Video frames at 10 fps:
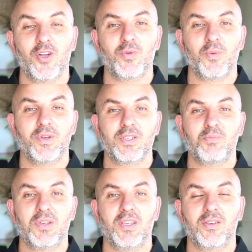where we just
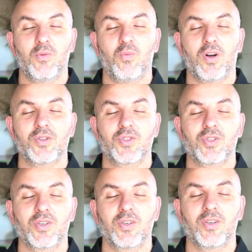begin to watch
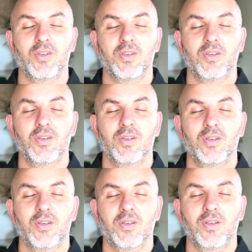
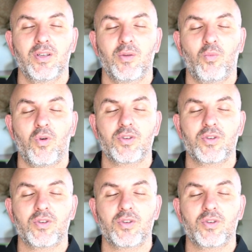the